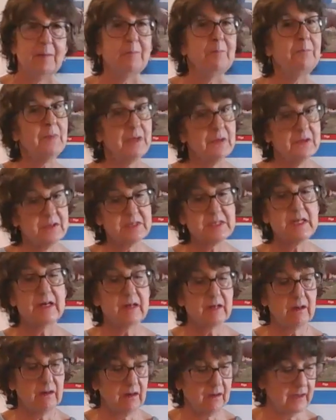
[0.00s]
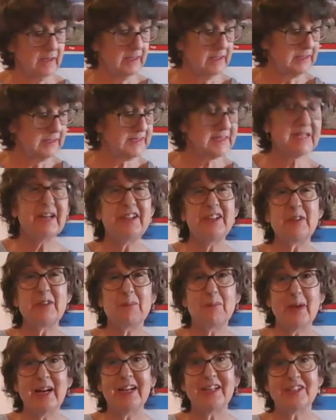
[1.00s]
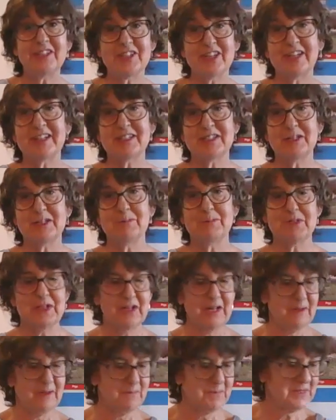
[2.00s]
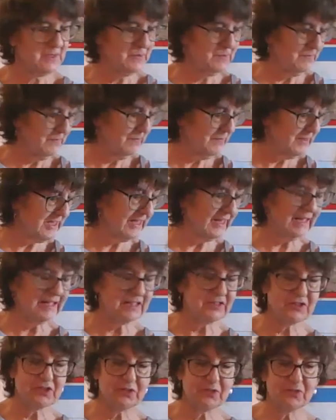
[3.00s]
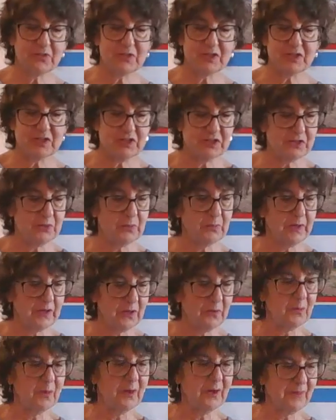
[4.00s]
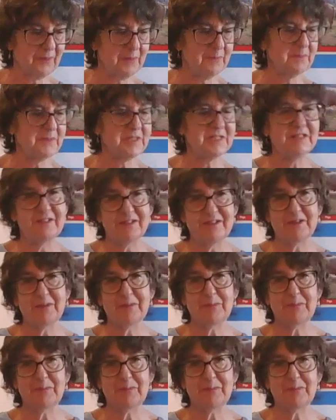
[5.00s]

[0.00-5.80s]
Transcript: Music is kind of magic sometimes to get children to do what you want them to do.